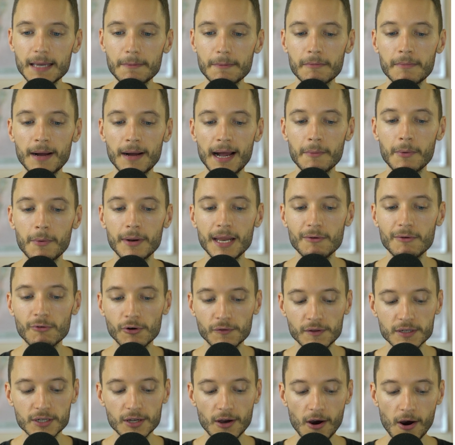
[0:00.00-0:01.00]
in mind, when he wrote
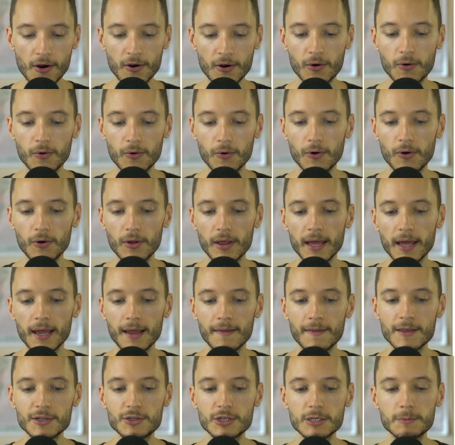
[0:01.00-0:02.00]
this article,
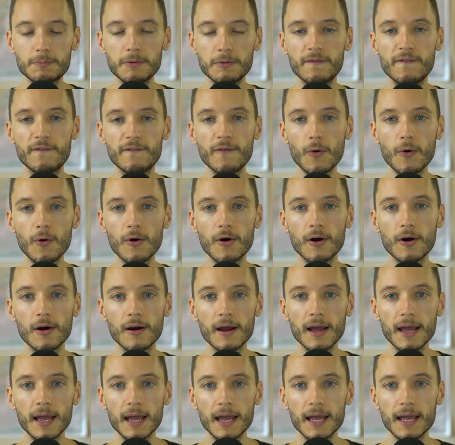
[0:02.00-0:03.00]
this was
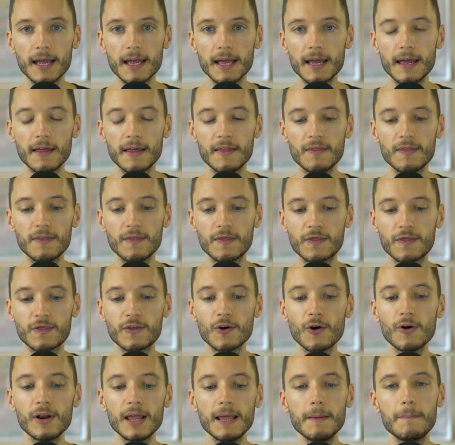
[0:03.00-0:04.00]
before
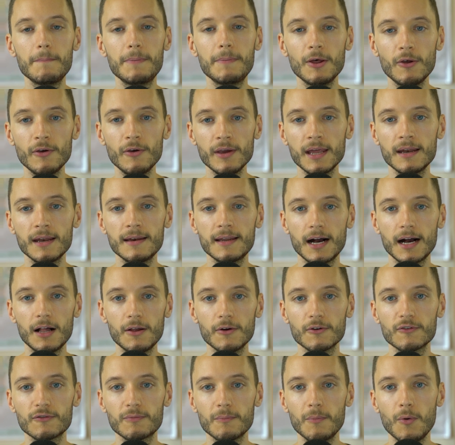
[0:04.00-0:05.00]
$30 billion
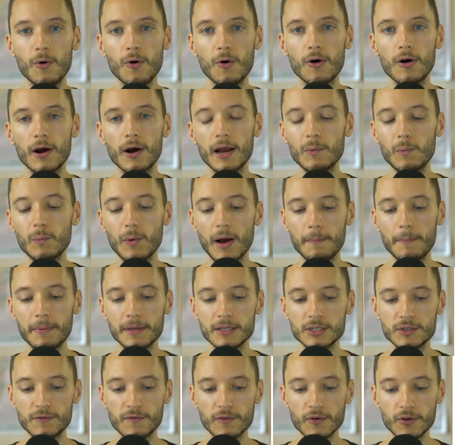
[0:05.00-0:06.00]
more in
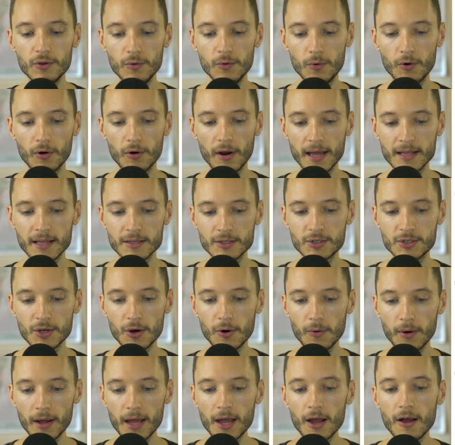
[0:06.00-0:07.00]
weapons for Ukraine.
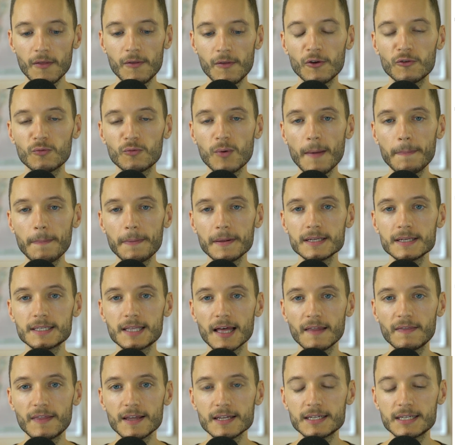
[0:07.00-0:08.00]
So those weapons
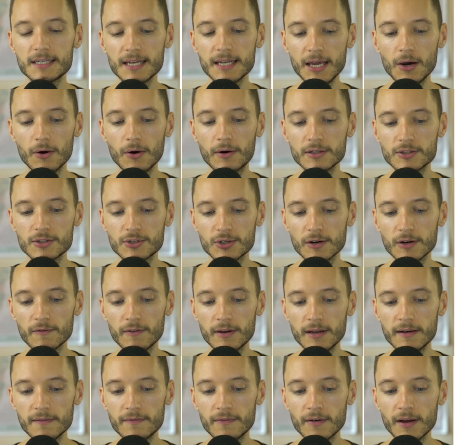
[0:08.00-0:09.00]
that this neoconservative